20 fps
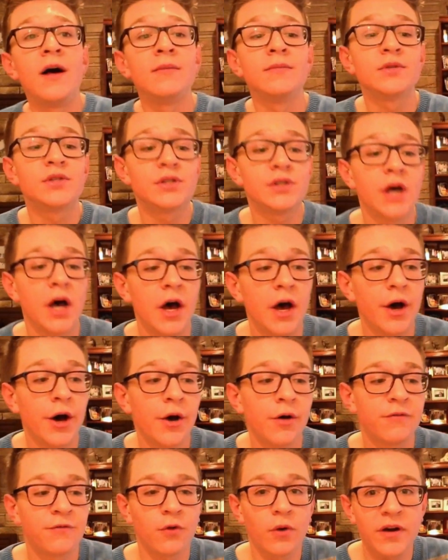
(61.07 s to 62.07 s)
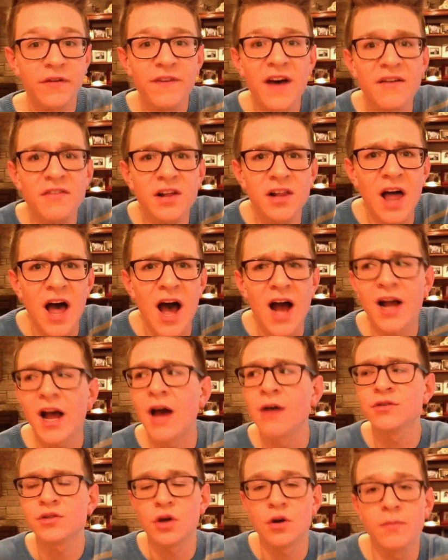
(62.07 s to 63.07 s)
So 4 to 5 o'clock,
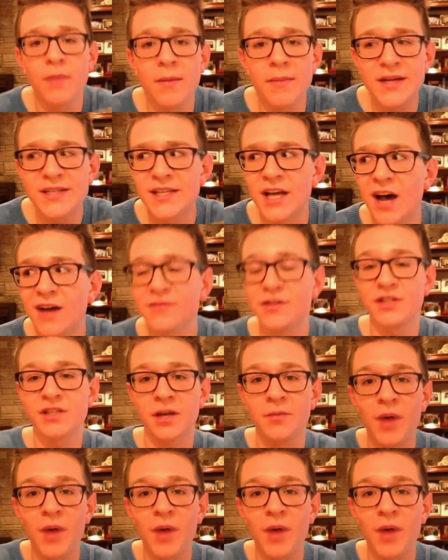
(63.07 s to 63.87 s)
I was home by myself, just in